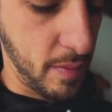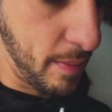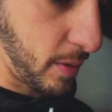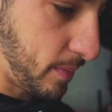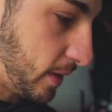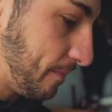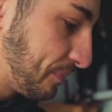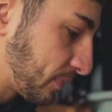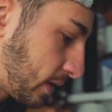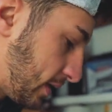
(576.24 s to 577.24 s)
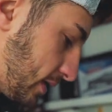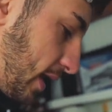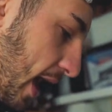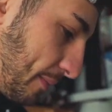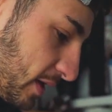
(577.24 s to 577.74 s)
remember, but
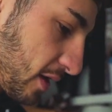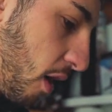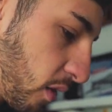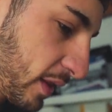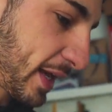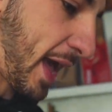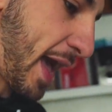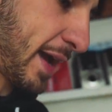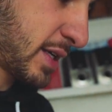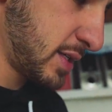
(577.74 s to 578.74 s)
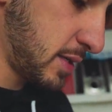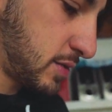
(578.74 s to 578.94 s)
I'm gonna call it like a hex